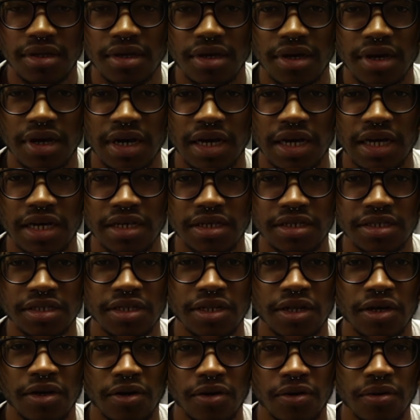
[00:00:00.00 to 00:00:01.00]
There's
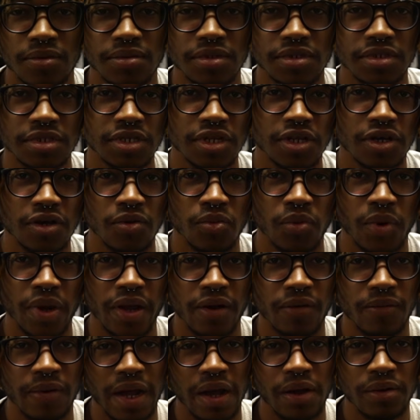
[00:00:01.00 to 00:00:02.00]
no way
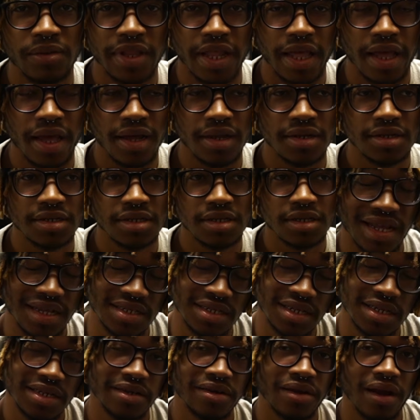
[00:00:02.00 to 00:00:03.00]
around that. Like I
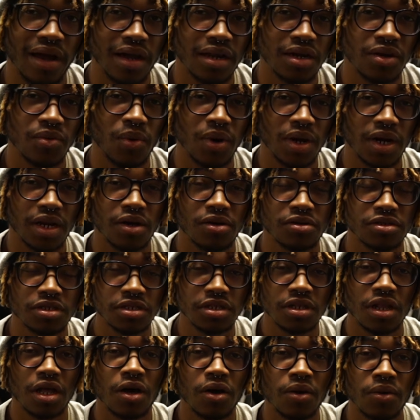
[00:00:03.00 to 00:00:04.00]
said, you're not going to want to go
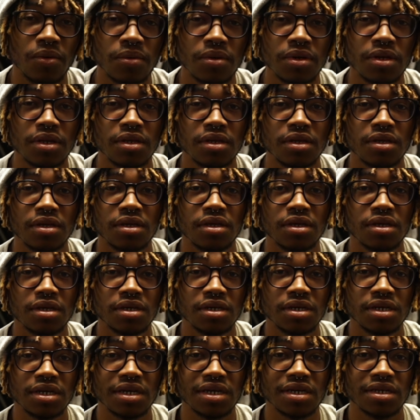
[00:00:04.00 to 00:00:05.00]
slow
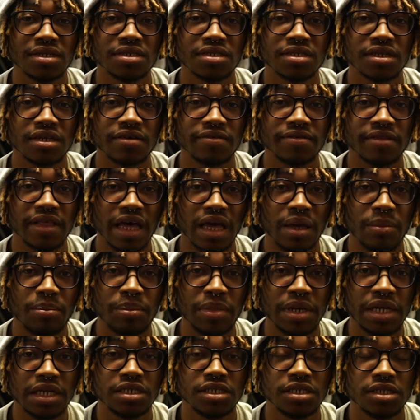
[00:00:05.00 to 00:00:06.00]
because of that
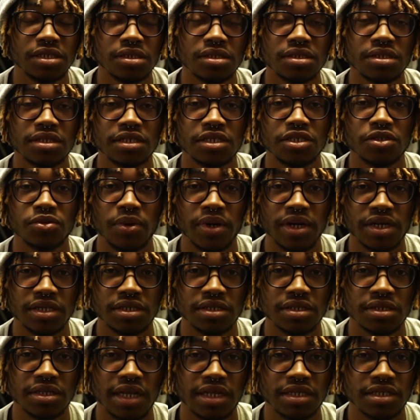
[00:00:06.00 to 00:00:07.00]
beaching
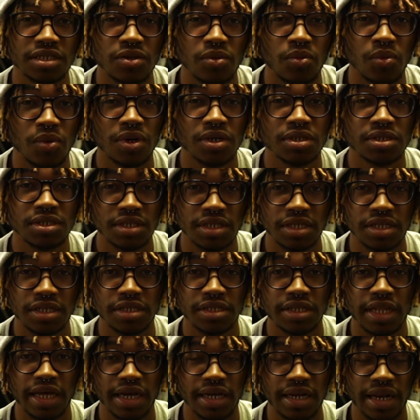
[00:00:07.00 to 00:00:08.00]
situation. That's the worst thing
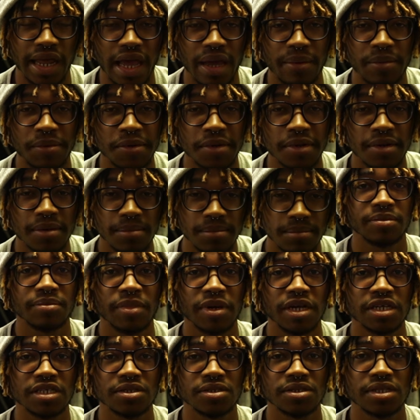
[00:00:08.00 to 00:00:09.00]
that can happen. The
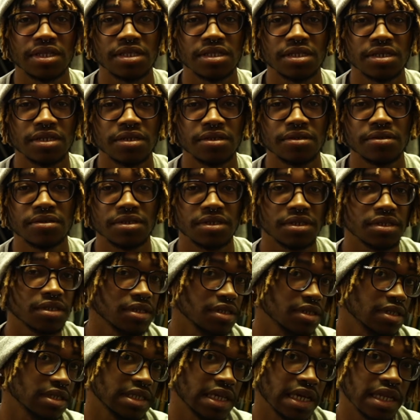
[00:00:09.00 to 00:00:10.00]
best thing to do is just
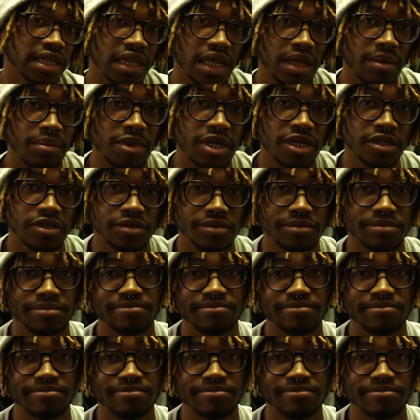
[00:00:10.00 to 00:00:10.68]
to send that bitch.